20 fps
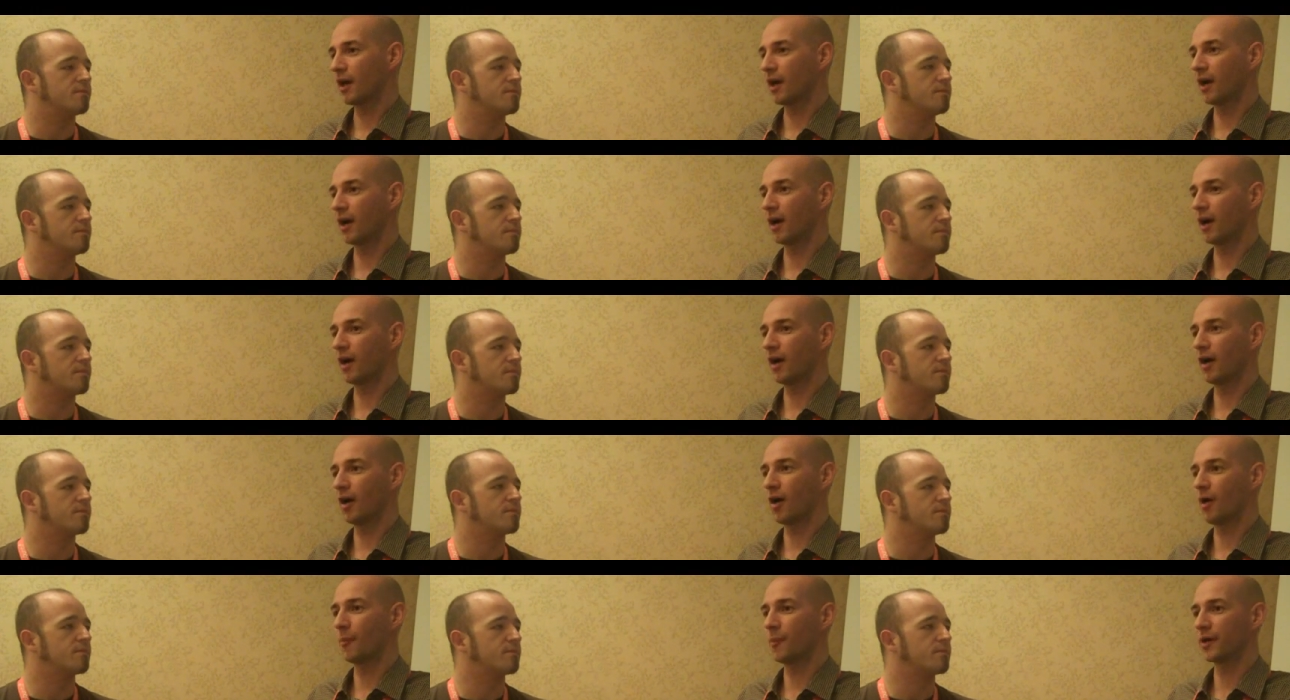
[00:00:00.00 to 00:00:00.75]

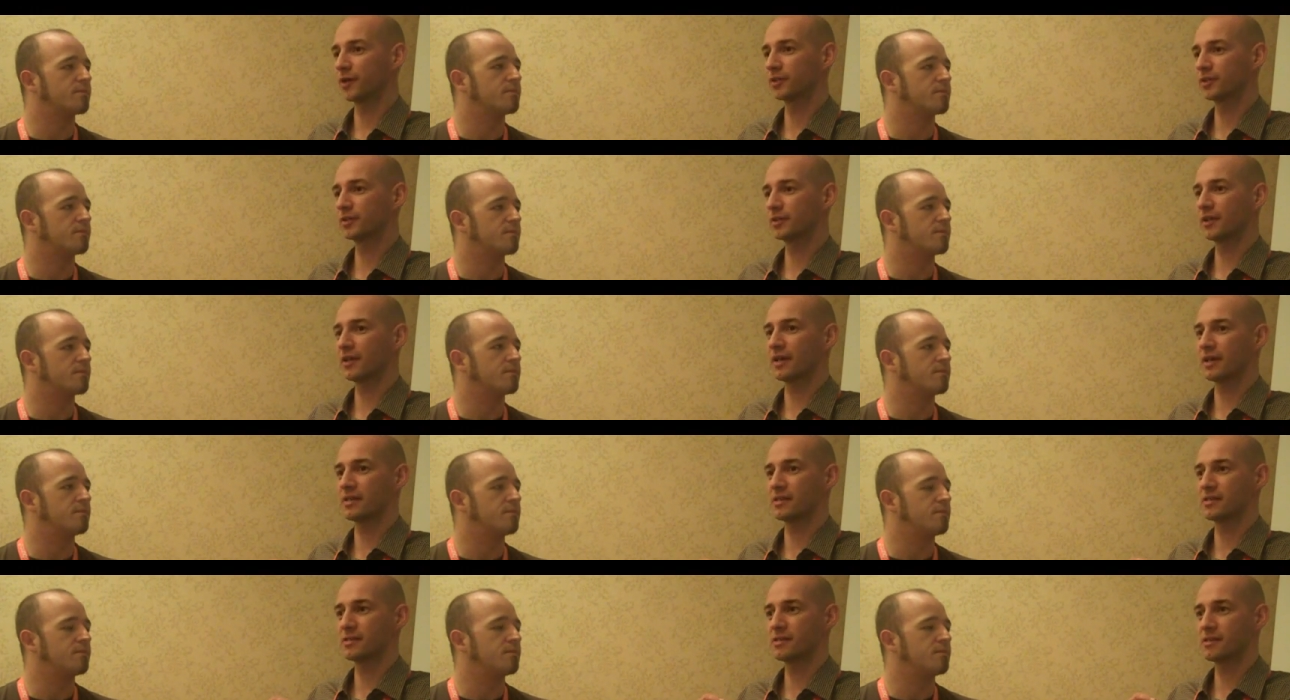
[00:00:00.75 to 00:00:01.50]
Speaker 1: Uh, but
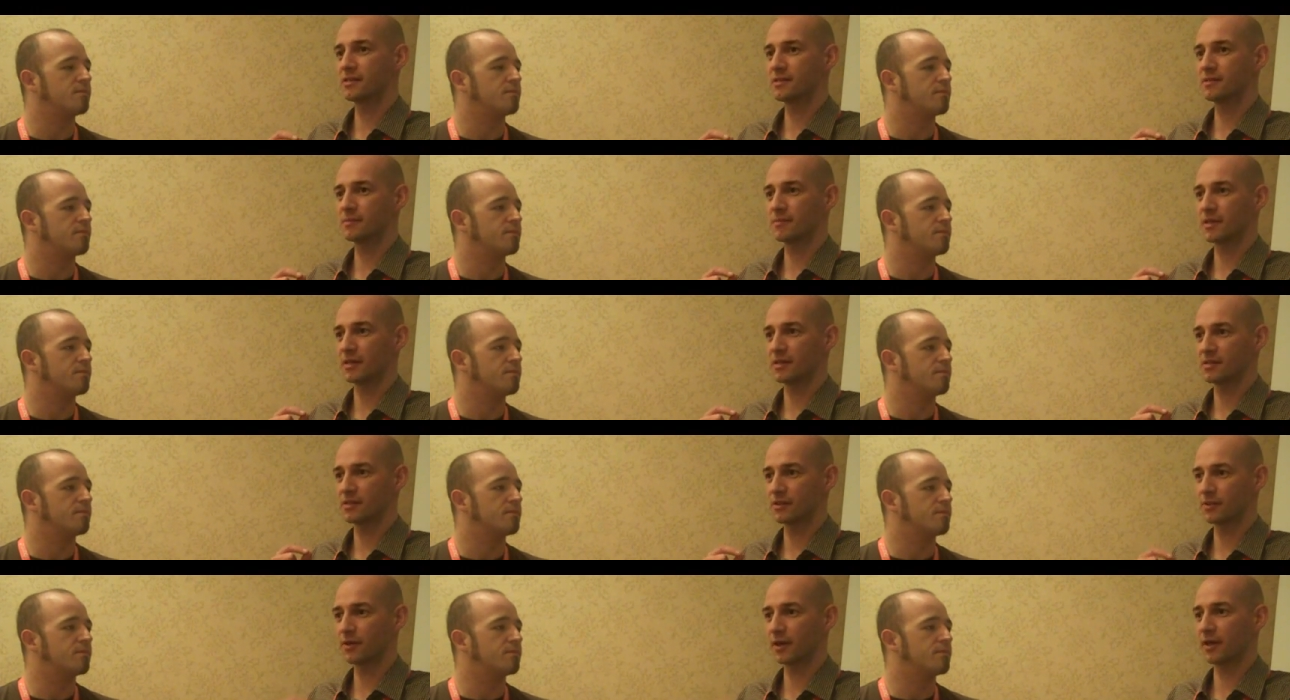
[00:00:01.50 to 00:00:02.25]
as
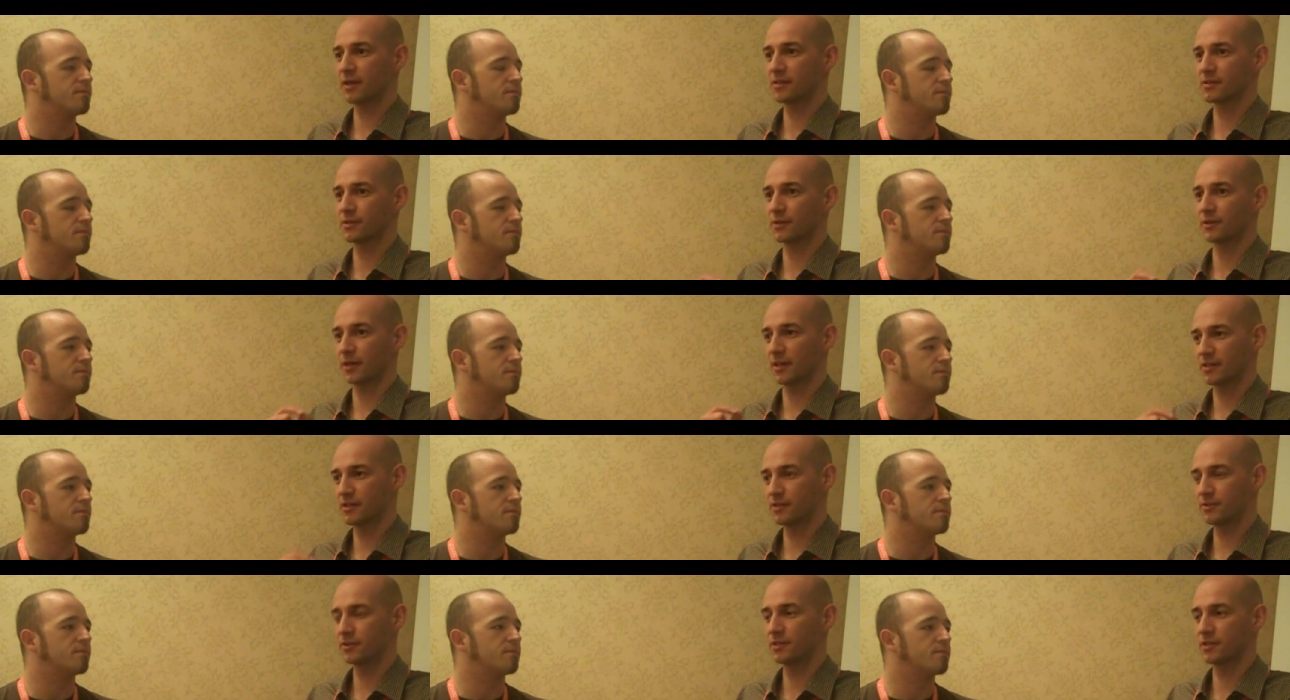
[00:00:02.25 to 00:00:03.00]
as long as or
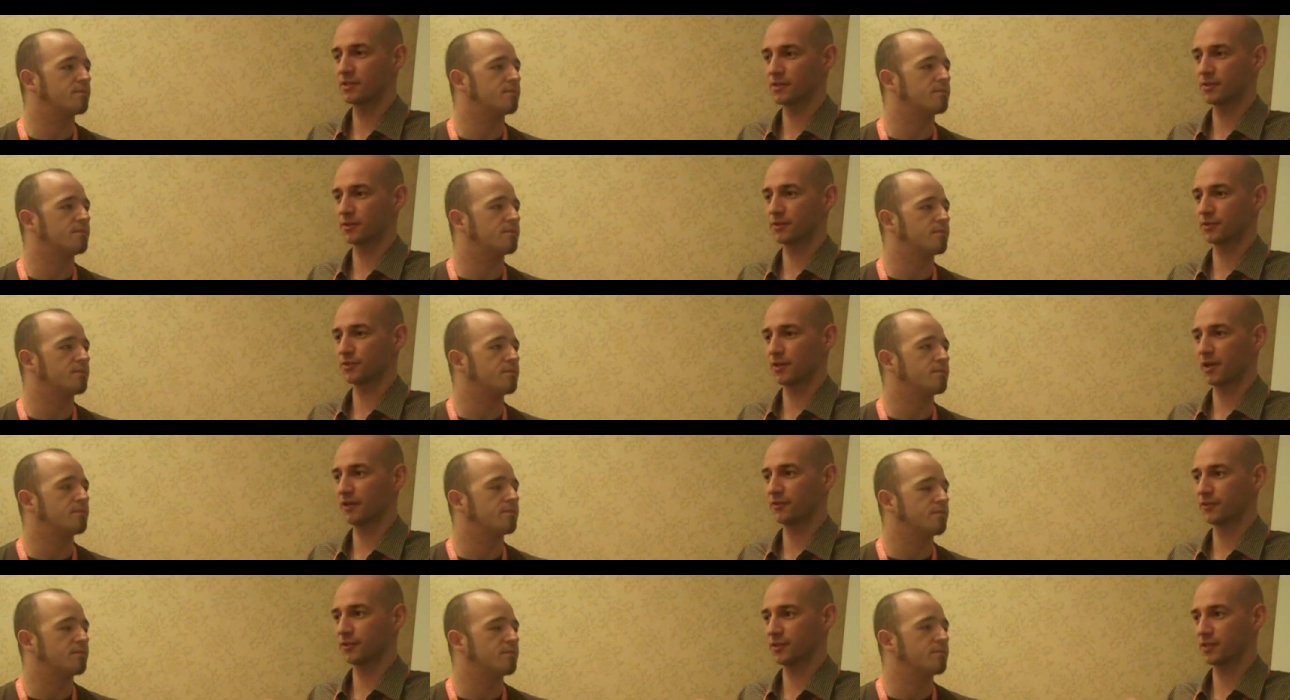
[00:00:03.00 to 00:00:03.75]
as soon as your
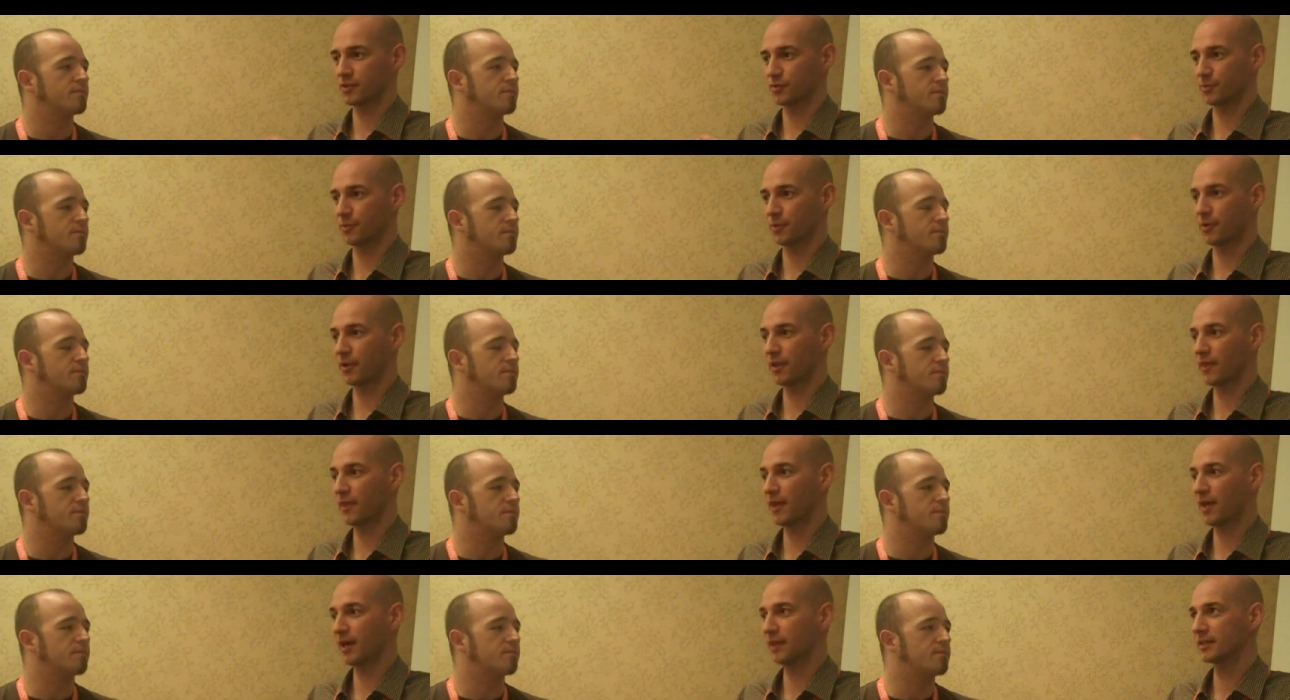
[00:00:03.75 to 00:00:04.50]
driver is
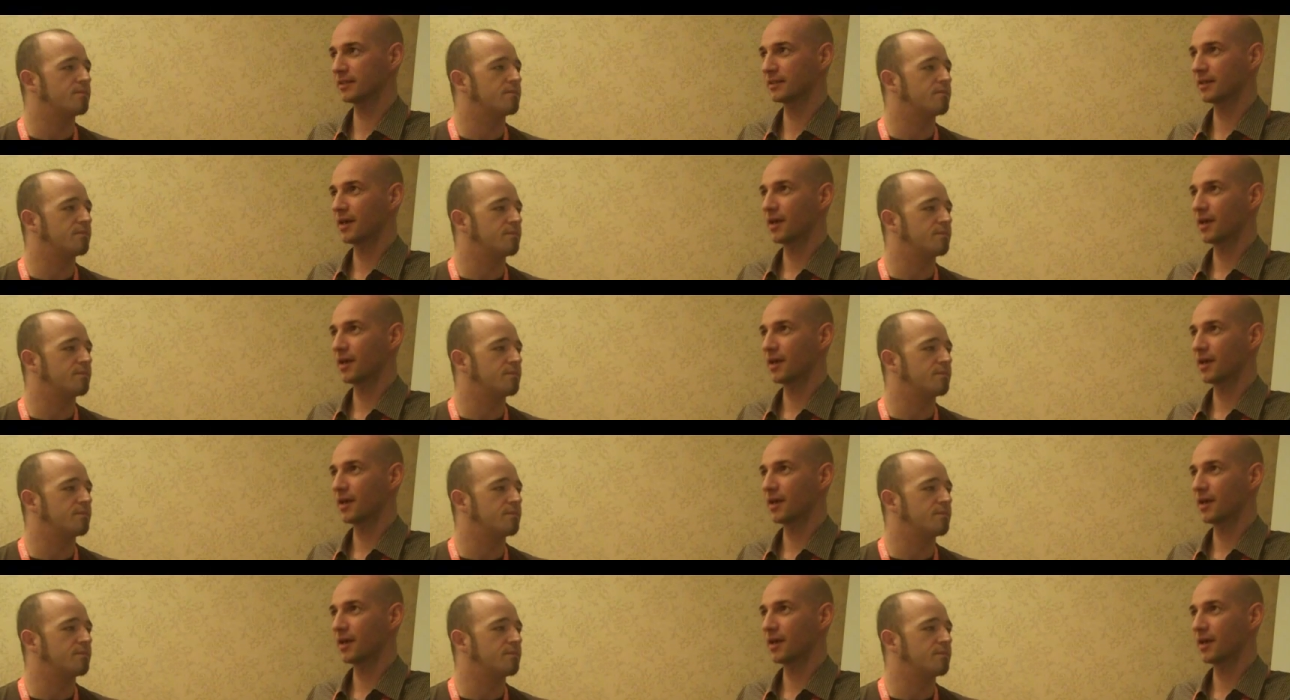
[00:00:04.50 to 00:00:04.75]
supporting that,